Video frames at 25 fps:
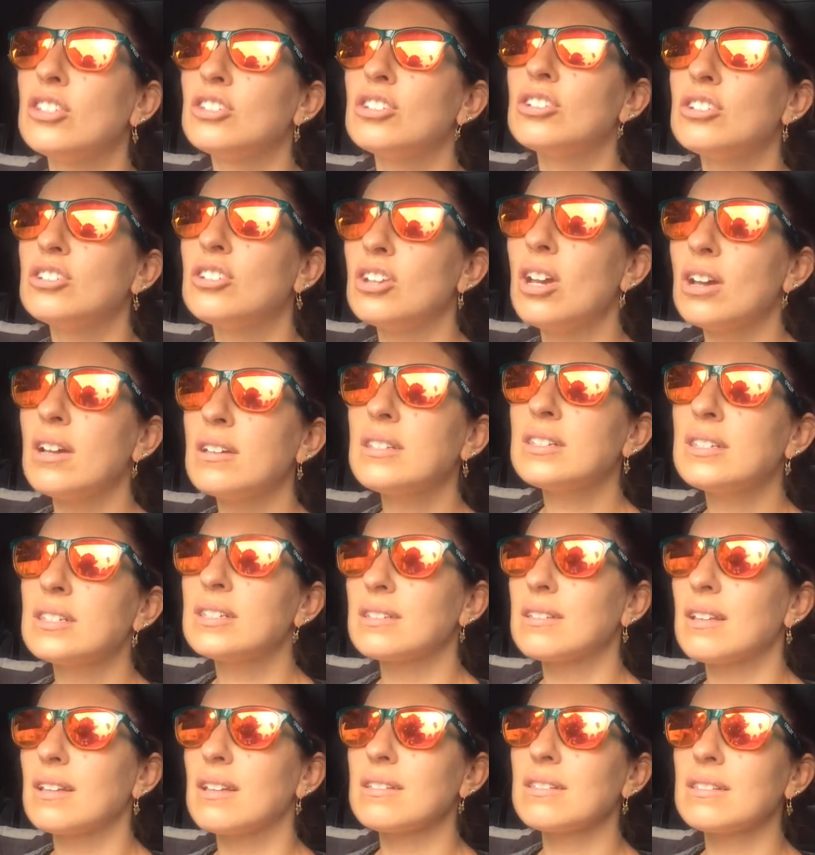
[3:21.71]
to
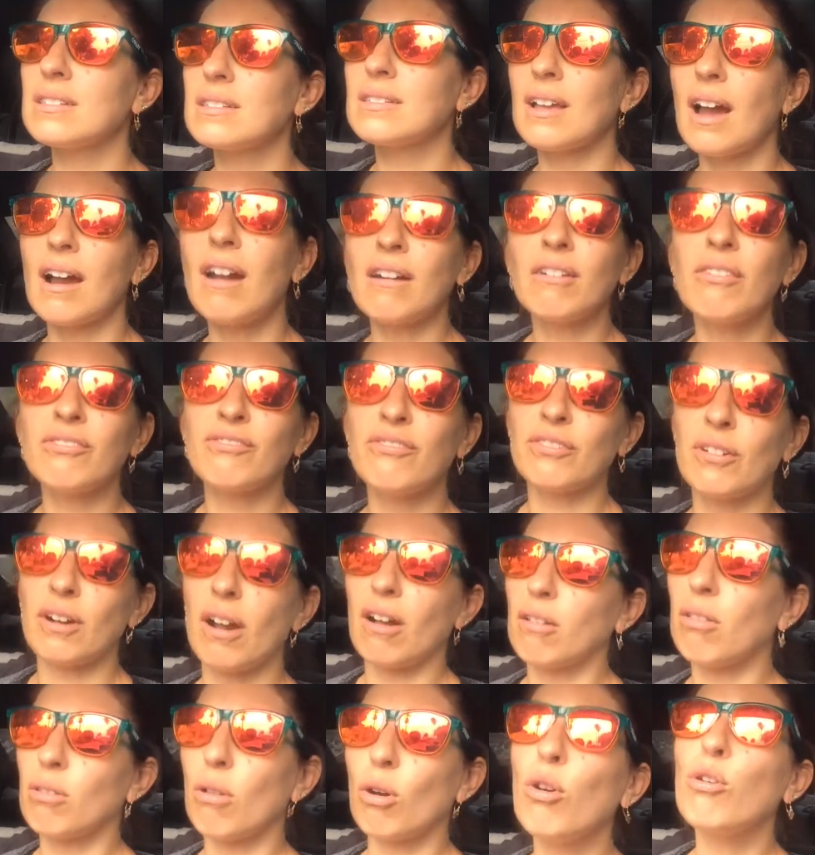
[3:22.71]
just start
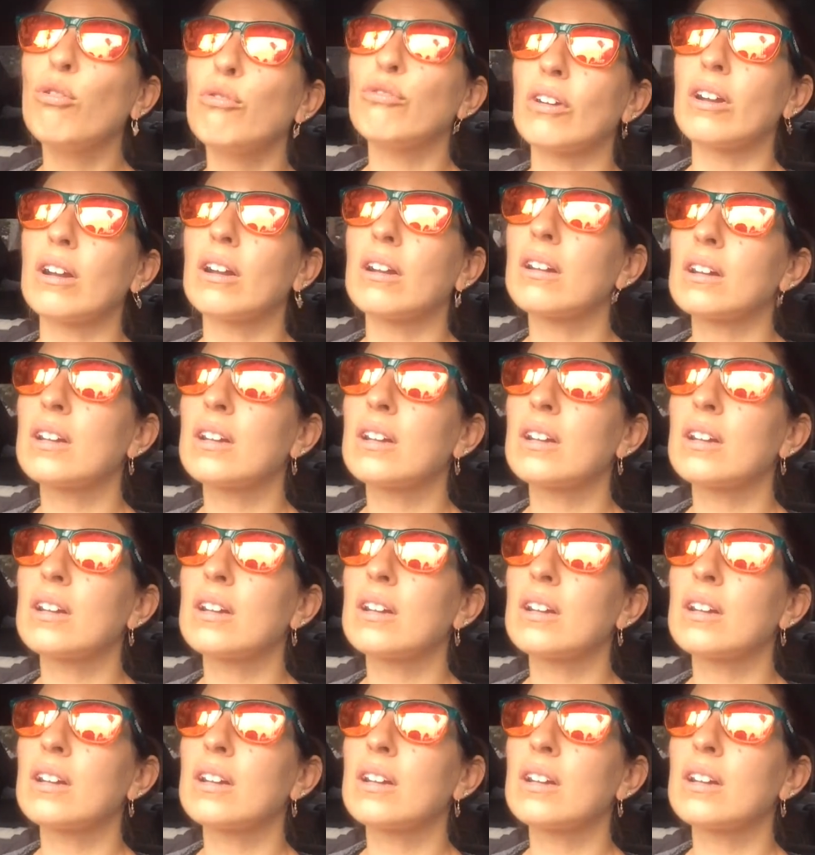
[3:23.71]
all over.